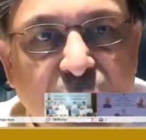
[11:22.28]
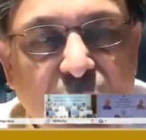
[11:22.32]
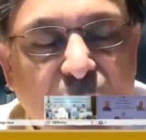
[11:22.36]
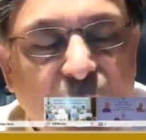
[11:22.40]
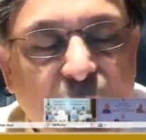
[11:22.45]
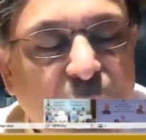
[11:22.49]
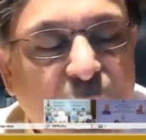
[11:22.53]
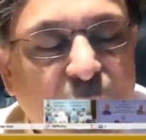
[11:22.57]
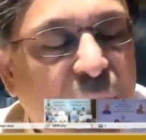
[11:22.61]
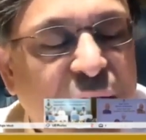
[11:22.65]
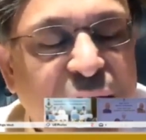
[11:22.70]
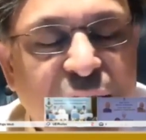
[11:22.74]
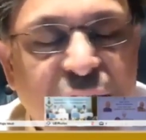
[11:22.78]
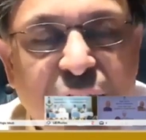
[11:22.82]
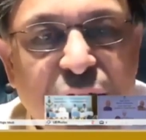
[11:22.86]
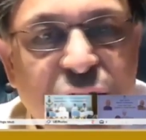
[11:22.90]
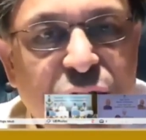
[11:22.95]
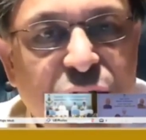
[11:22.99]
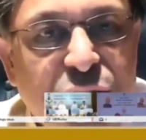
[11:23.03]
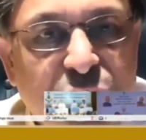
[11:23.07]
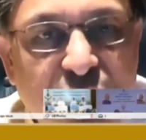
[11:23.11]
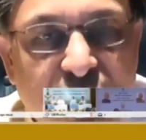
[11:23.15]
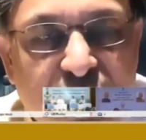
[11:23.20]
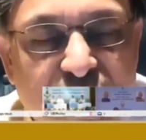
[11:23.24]
My dear
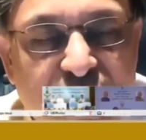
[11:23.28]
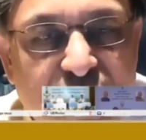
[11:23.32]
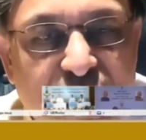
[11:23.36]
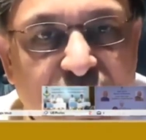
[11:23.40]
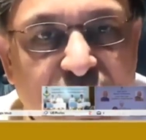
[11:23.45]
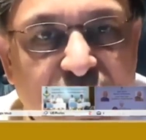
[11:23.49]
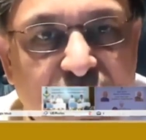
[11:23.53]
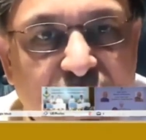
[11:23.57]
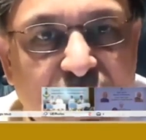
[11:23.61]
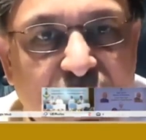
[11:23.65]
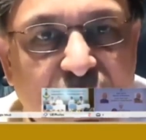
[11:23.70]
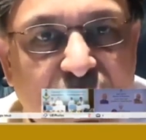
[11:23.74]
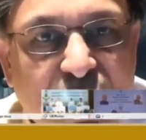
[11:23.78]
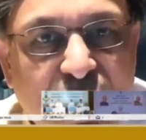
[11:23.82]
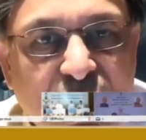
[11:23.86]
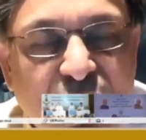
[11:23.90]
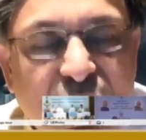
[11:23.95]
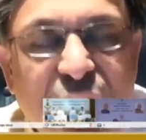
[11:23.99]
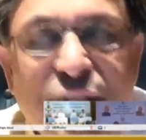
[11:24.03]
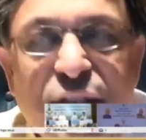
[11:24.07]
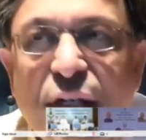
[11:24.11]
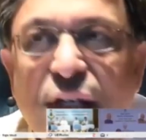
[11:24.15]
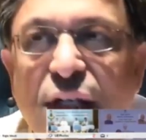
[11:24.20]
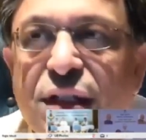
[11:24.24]
students,
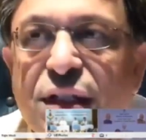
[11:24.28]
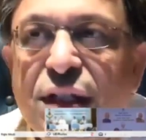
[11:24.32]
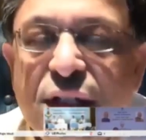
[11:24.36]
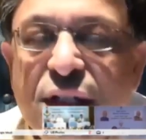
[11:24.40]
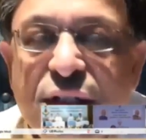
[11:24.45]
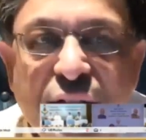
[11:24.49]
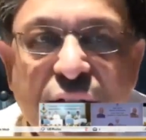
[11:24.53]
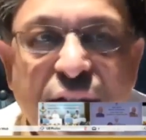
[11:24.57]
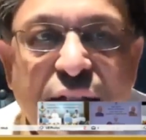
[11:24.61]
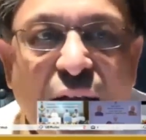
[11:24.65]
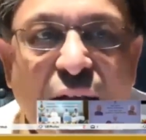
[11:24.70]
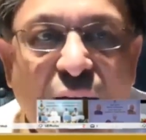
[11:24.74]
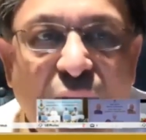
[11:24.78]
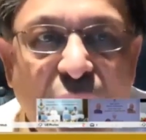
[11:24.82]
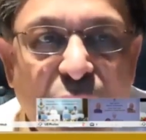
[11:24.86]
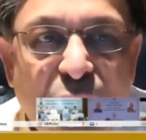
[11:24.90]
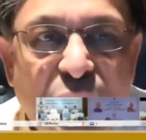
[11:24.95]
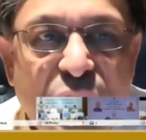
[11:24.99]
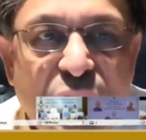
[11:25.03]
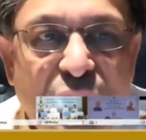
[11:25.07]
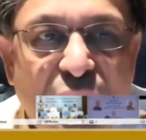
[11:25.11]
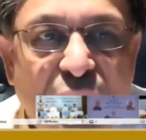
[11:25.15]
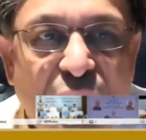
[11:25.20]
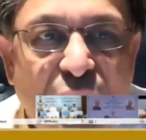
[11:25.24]
these are changing
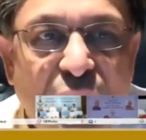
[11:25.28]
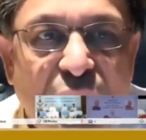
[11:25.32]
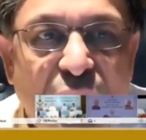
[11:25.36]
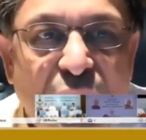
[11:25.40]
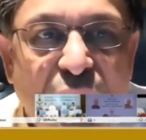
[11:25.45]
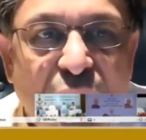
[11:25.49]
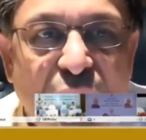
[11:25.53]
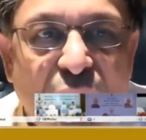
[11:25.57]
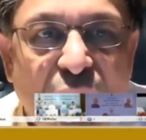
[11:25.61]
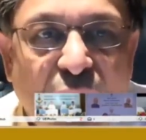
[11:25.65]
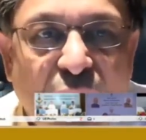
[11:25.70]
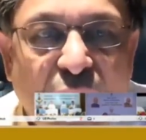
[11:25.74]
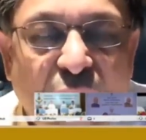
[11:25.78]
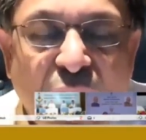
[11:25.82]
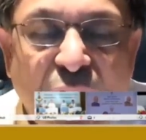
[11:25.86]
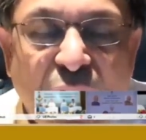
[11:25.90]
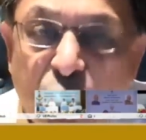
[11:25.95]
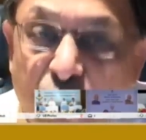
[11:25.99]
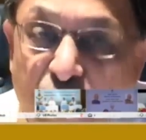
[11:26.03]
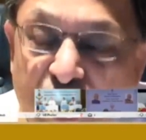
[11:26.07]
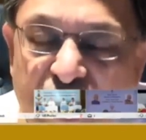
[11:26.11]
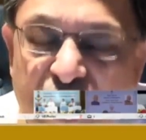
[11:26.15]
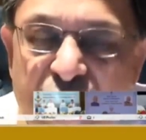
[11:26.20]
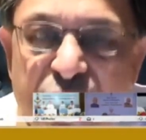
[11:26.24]
times. And
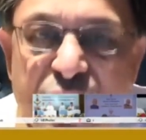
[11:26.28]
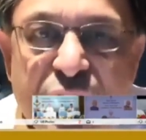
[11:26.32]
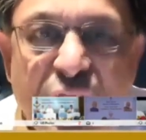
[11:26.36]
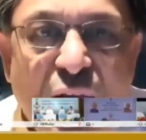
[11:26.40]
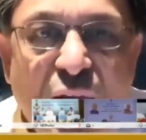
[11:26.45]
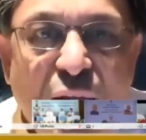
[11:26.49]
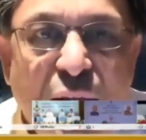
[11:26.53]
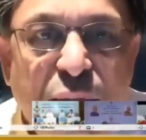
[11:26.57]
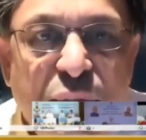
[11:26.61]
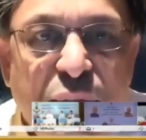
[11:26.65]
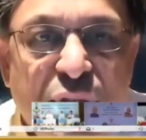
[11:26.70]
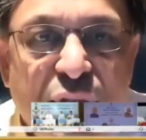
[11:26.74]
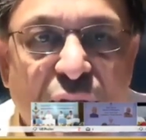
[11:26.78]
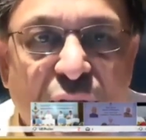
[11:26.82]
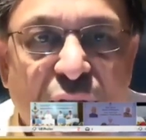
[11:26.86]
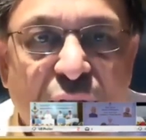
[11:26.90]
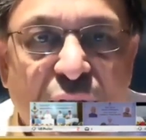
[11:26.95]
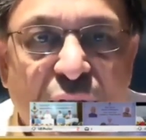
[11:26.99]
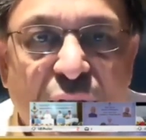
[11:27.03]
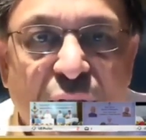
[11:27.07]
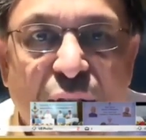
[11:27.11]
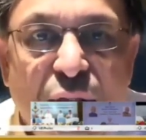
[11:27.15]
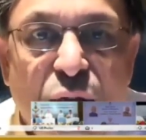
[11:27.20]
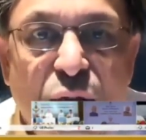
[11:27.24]
during these times,
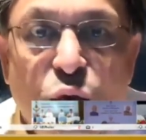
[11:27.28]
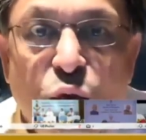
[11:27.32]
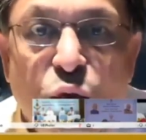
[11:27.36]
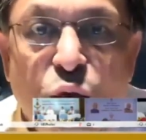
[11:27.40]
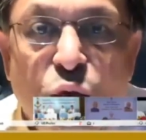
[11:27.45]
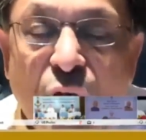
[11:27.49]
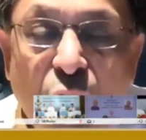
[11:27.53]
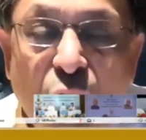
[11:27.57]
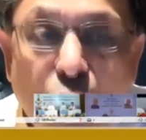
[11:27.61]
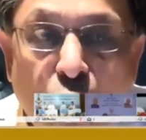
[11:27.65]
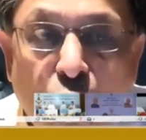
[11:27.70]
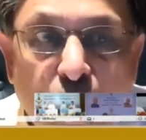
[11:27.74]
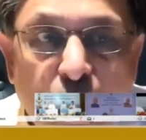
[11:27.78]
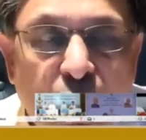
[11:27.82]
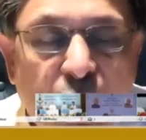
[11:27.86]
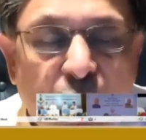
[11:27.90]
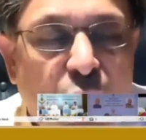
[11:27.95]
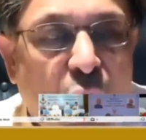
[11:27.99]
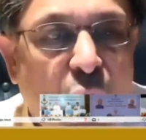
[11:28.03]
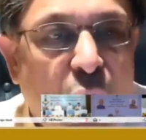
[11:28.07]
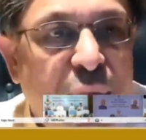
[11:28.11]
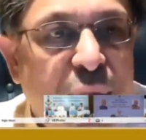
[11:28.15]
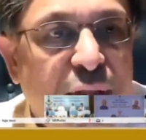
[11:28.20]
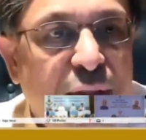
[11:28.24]
during global
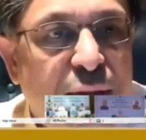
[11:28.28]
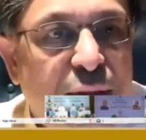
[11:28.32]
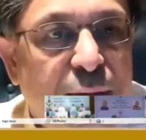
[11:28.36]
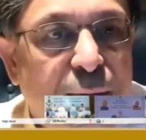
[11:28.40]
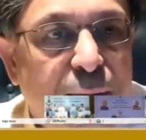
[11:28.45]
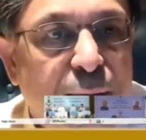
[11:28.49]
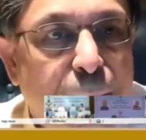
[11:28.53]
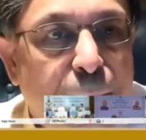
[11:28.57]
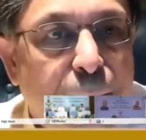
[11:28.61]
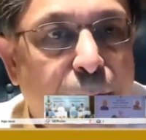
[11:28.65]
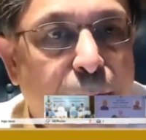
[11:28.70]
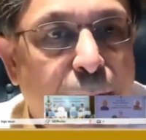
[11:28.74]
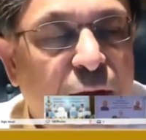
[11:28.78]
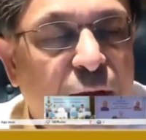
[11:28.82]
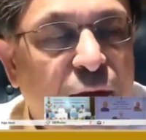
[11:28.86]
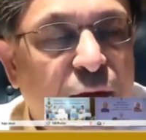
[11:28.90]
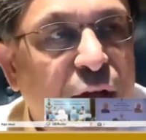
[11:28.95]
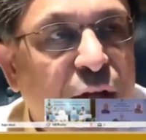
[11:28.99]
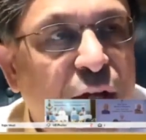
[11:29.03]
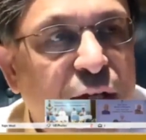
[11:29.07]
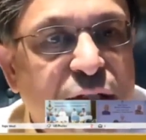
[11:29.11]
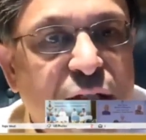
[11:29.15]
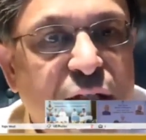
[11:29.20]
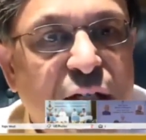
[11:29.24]
warming, we
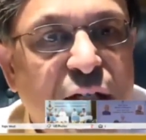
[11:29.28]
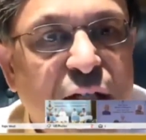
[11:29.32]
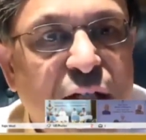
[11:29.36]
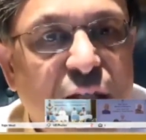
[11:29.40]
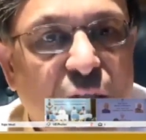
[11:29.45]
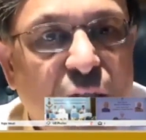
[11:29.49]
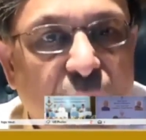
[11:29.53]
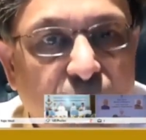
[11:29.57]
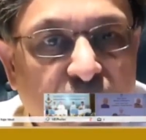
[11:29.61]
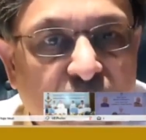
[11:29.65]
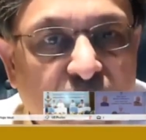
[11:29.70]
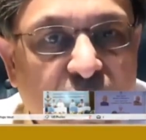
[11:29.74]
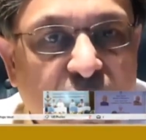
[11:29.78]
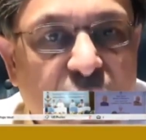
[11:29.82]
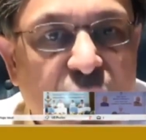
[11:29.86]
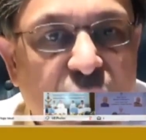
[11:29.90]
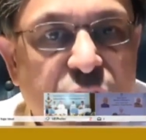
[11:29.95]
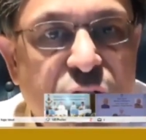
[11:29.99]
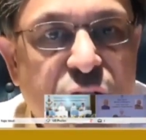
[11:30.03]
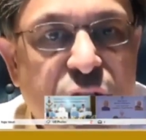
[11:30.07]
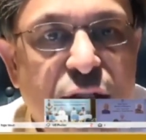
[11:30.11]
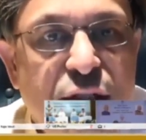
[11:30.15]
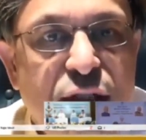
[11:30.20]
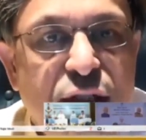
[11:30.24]
are seeing
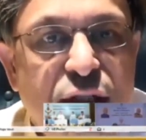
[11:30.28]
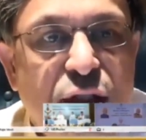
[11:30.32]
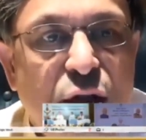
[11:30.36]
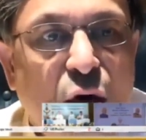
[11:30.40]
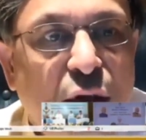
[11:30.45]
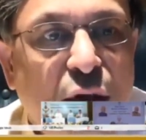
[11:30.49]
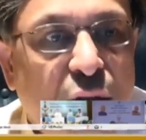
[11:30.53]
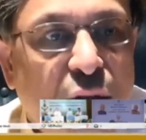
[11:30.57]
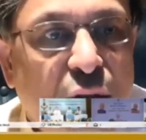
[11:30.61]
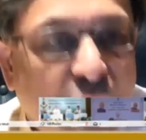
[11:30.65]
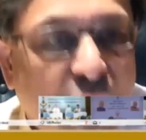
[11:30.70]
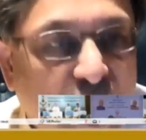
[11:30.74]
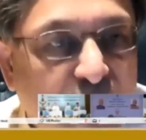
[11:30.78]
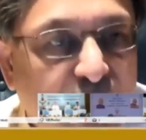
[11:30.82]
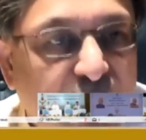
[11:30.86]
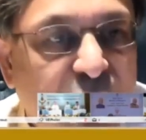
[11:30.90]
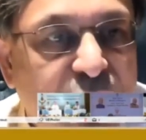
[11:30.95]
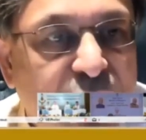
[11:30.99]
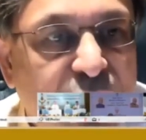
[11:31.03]
implications on climate.